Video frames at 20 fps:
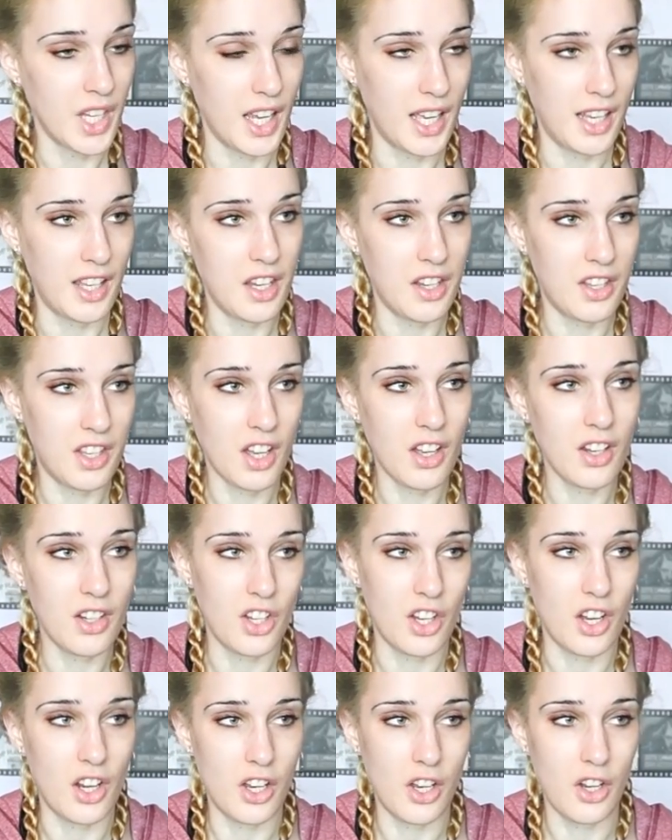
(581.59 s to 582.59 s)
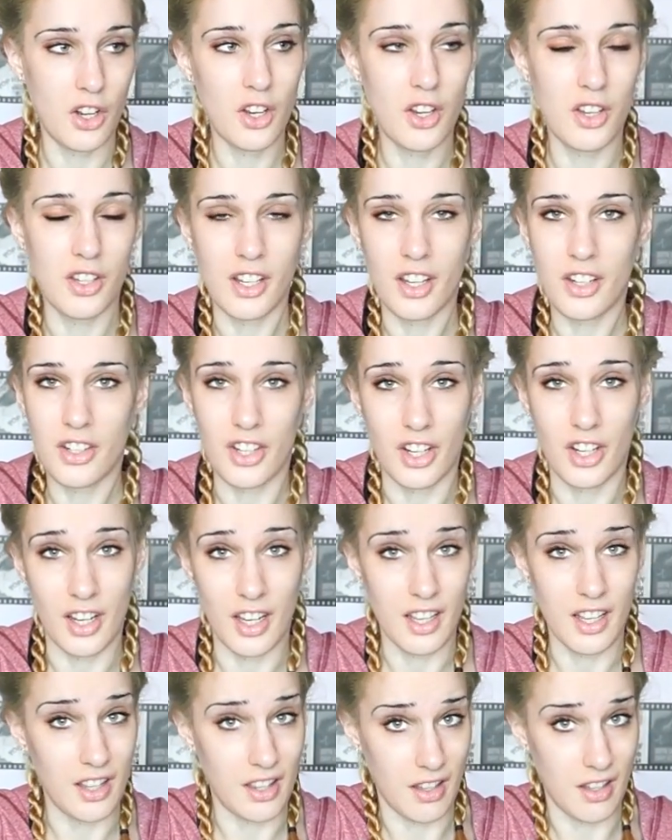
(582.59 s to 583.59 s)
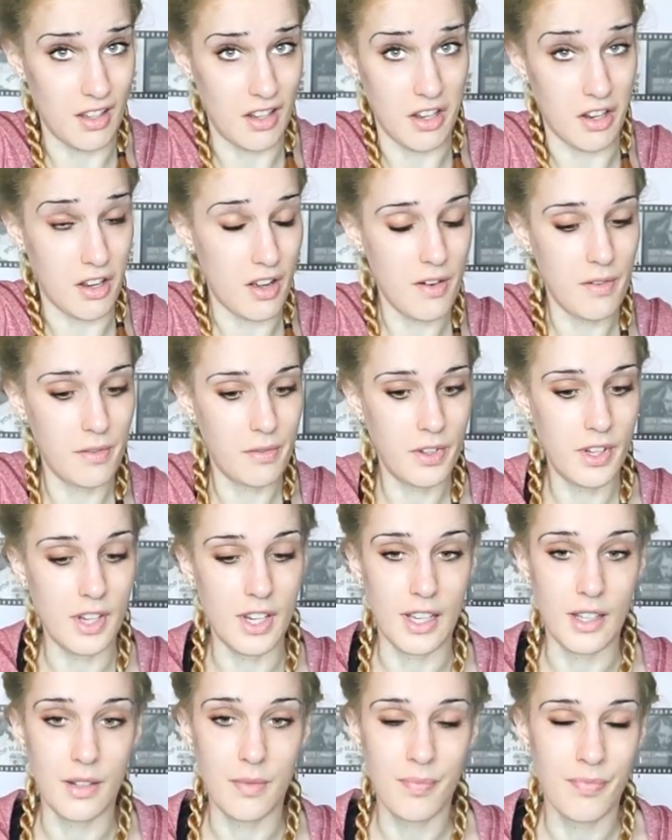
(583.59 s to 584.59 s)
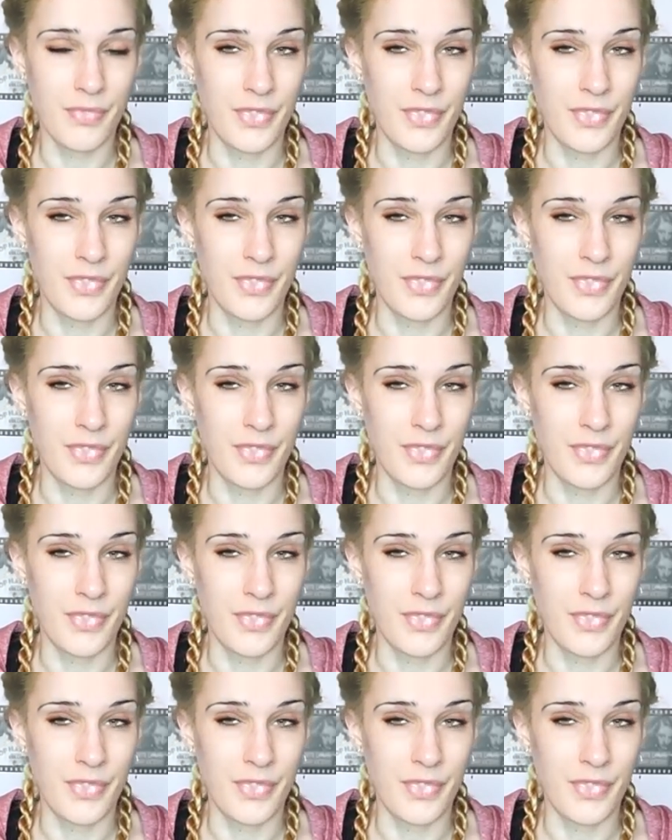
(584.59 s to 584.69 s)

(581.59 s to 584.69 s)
and you touch it and you know you're touching it and you can't feel it.